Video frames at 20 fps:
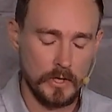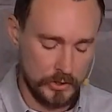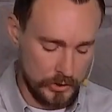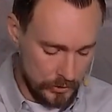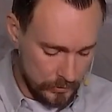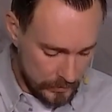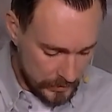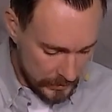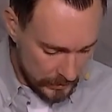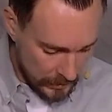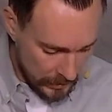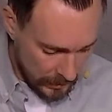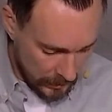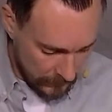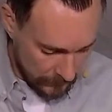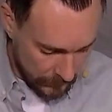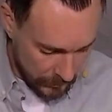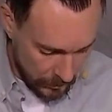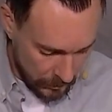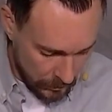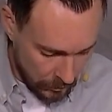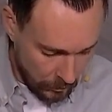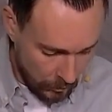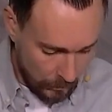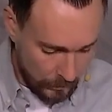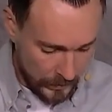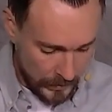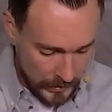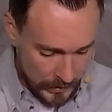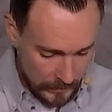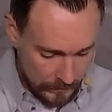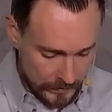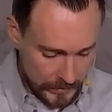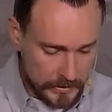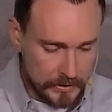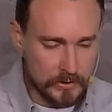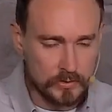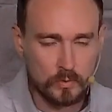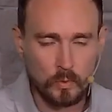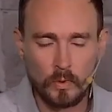You can have hope
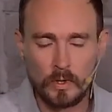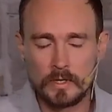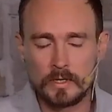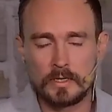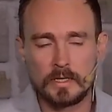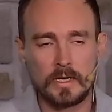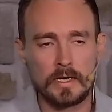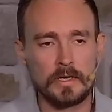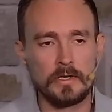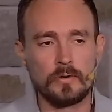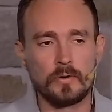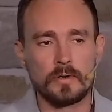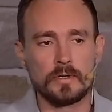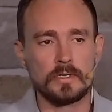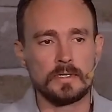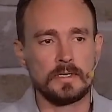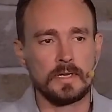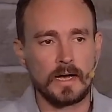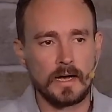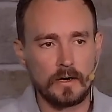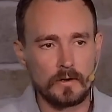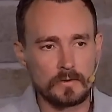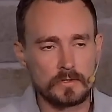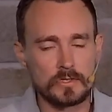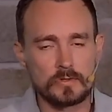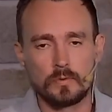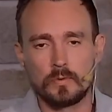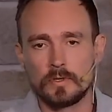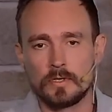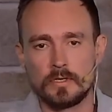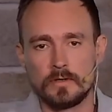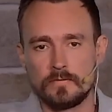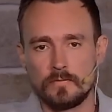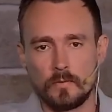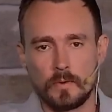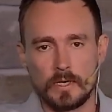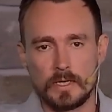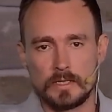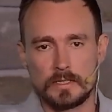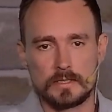because one day your doubts will give
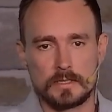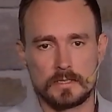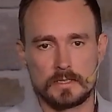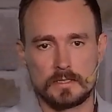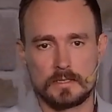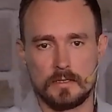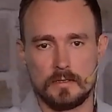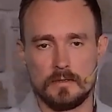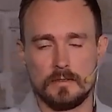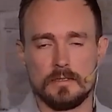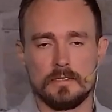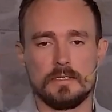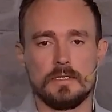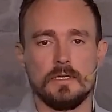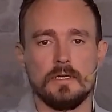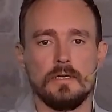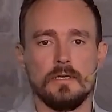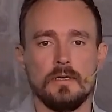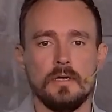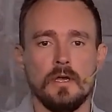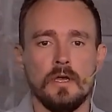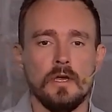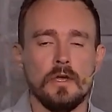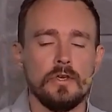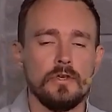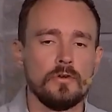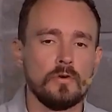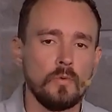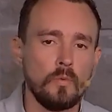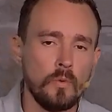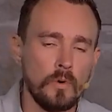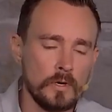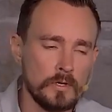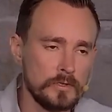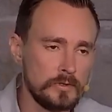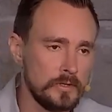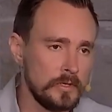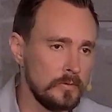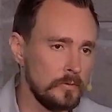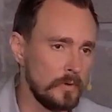way to certainty. Your
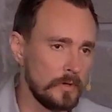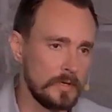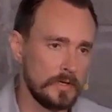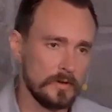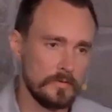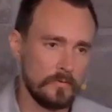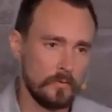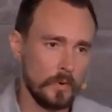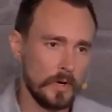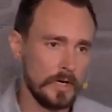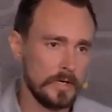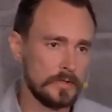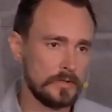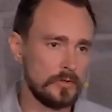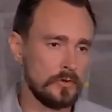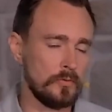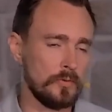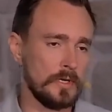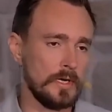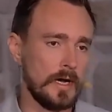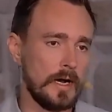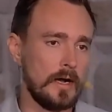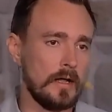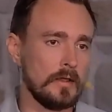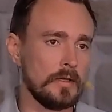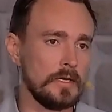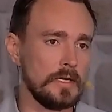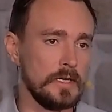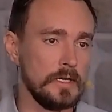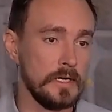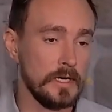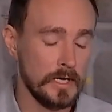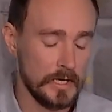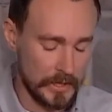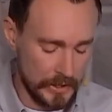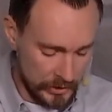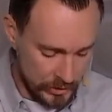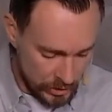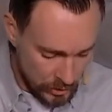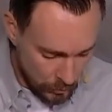wondering will give way to reality,
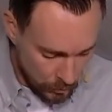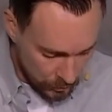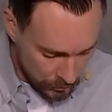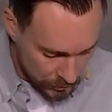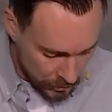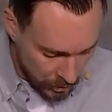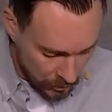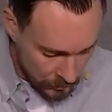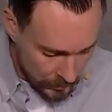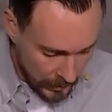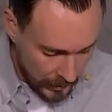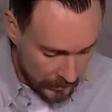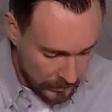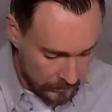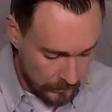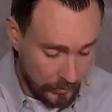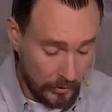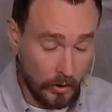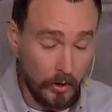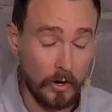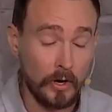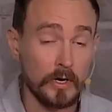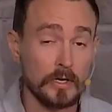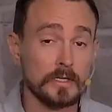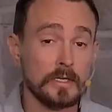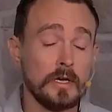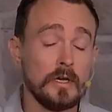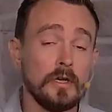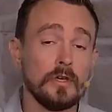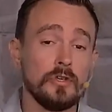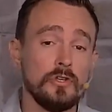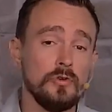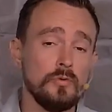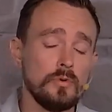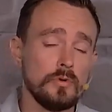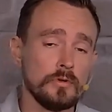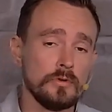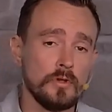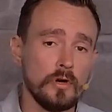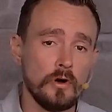and you will know not in part, you
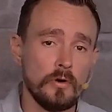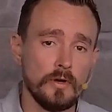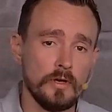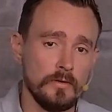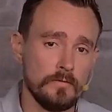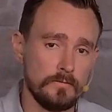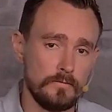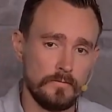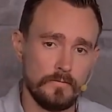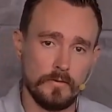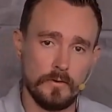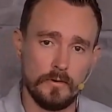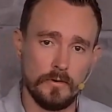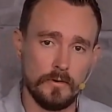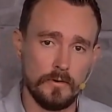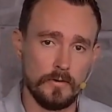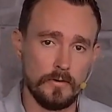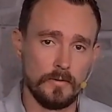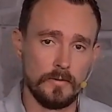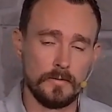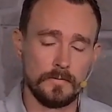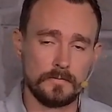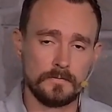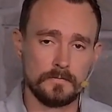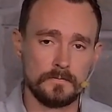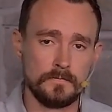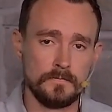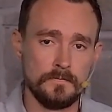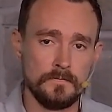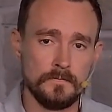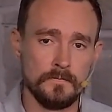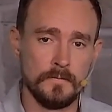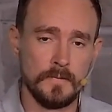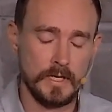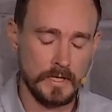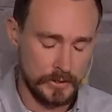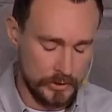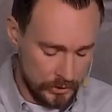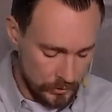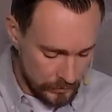will know in full.
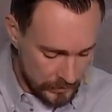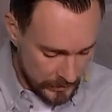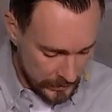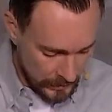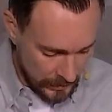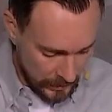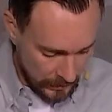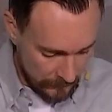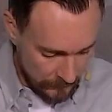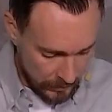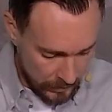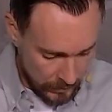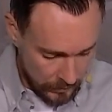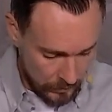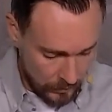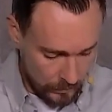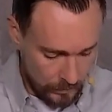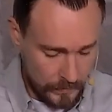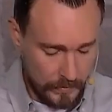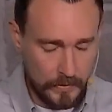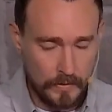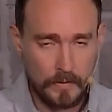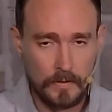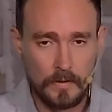And you can have hope.